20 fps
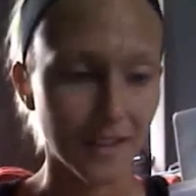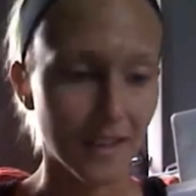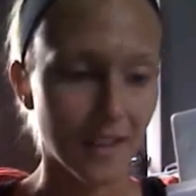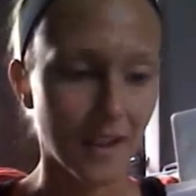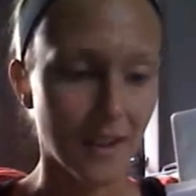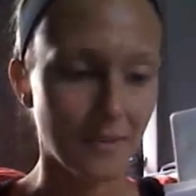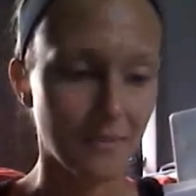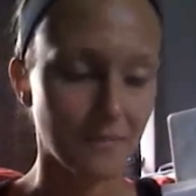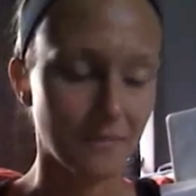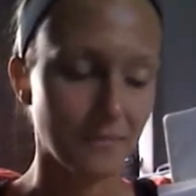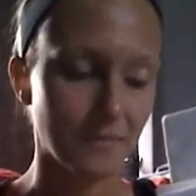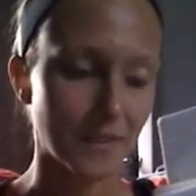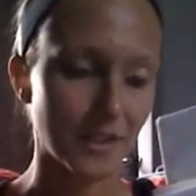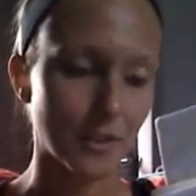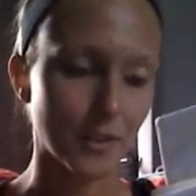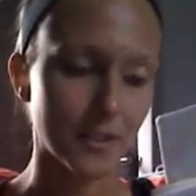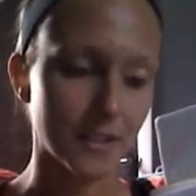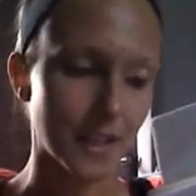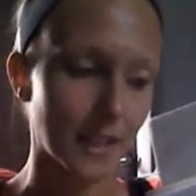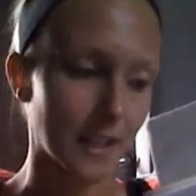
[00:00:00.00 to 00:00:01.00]

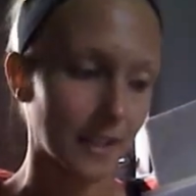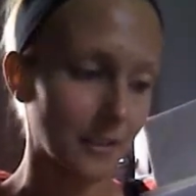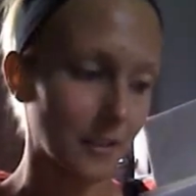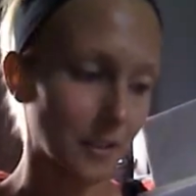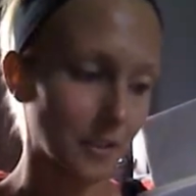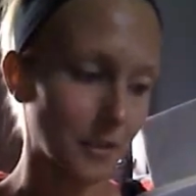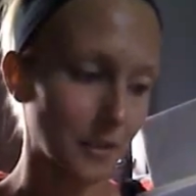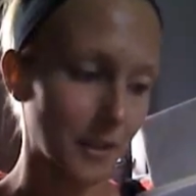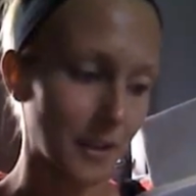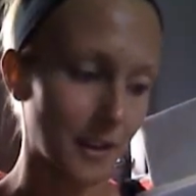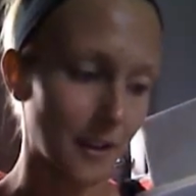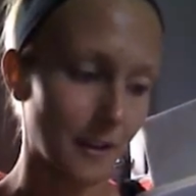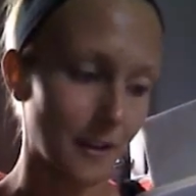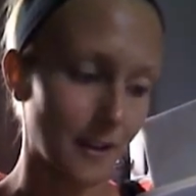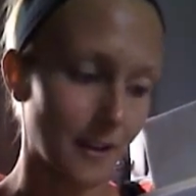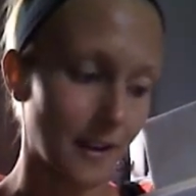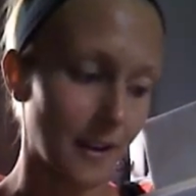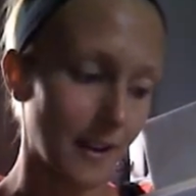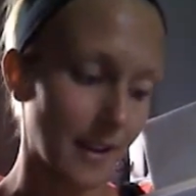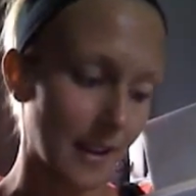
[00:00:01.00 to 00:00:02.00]
You know, because I can look through
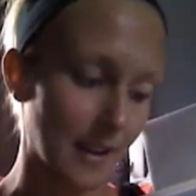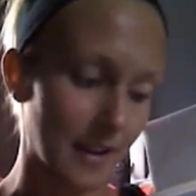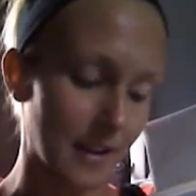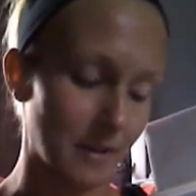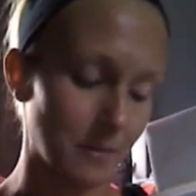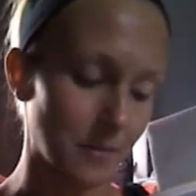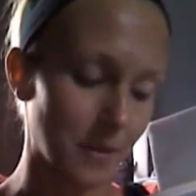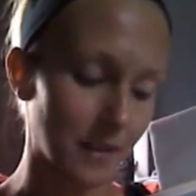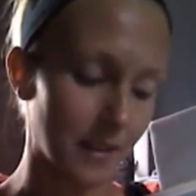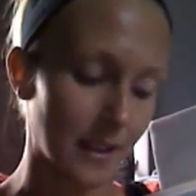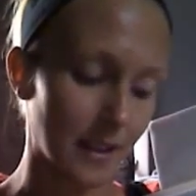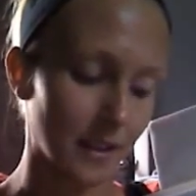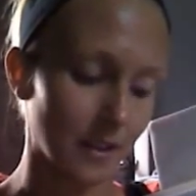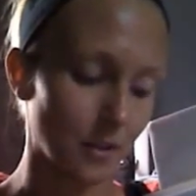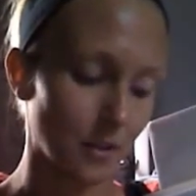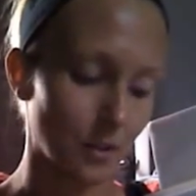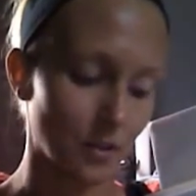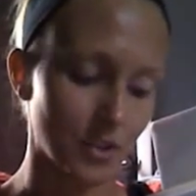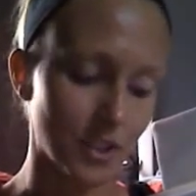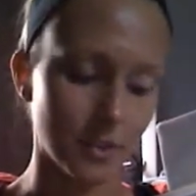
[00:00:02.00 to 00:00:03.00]
here and be like,
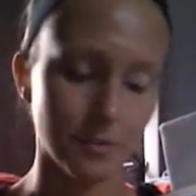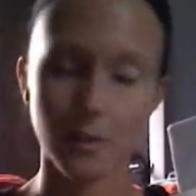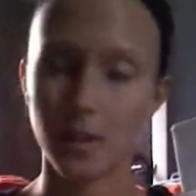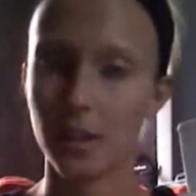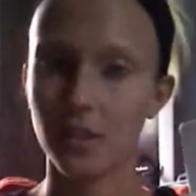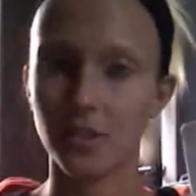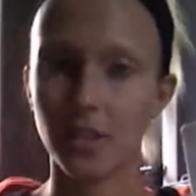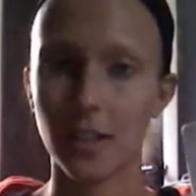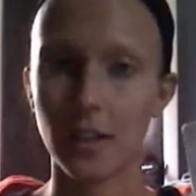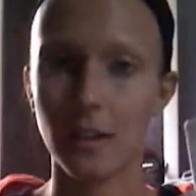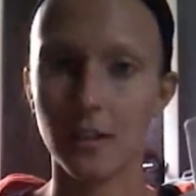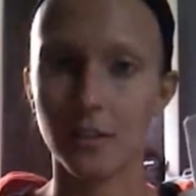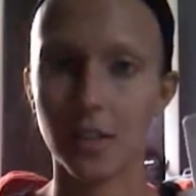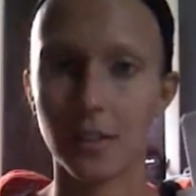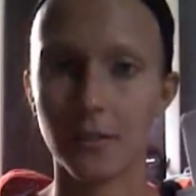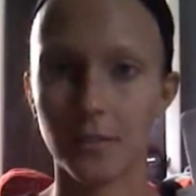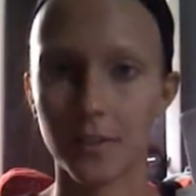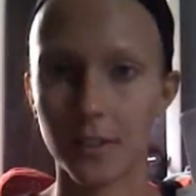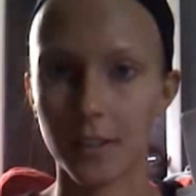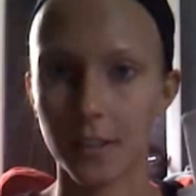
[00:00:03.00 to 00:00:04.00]
oh, she's been on
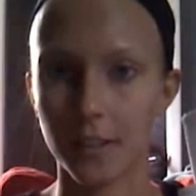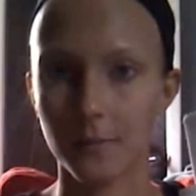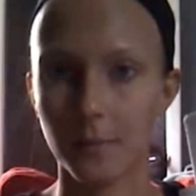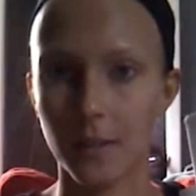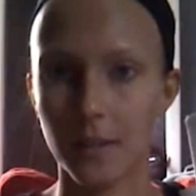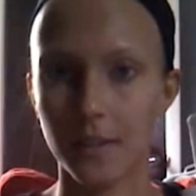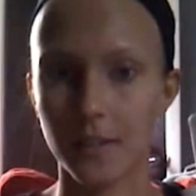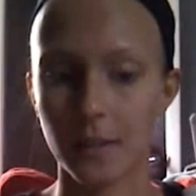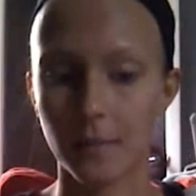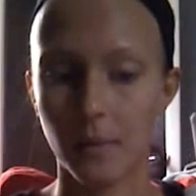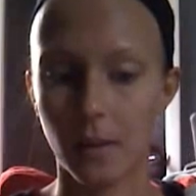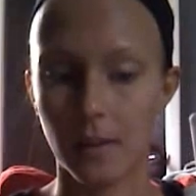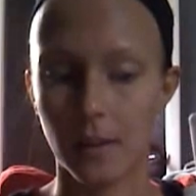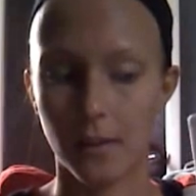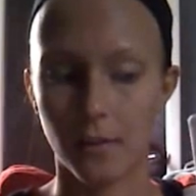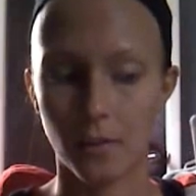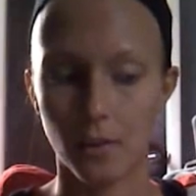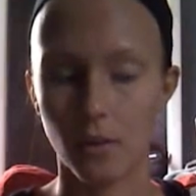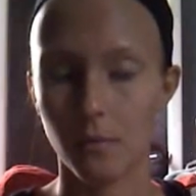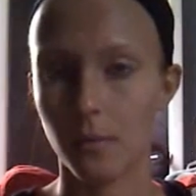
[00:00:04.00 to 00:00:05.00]
Shakeology for 6 months, I'm going to
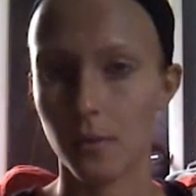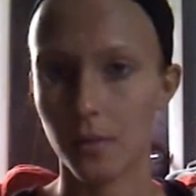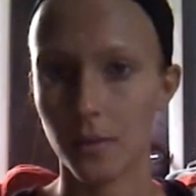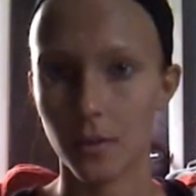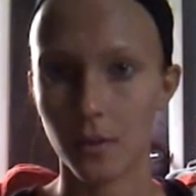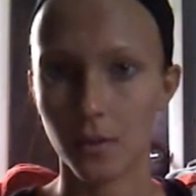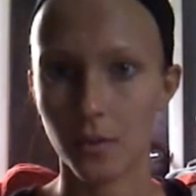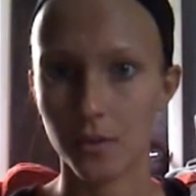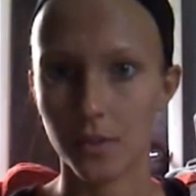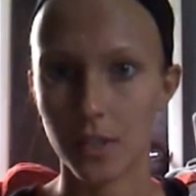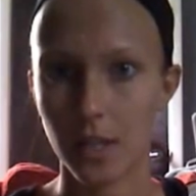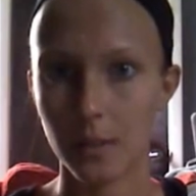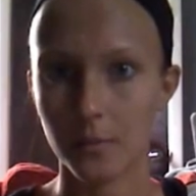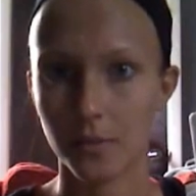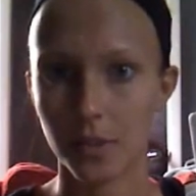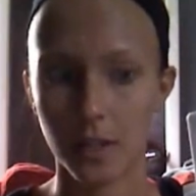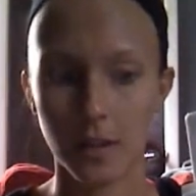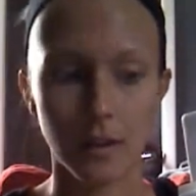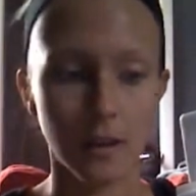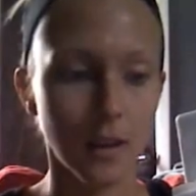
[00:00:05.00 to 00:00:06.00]
let her know about the coach
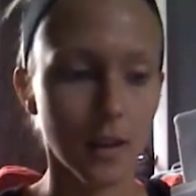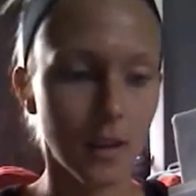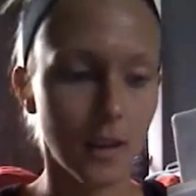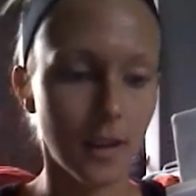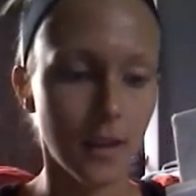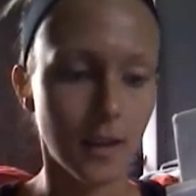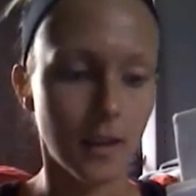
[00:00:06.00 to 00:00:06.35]
option.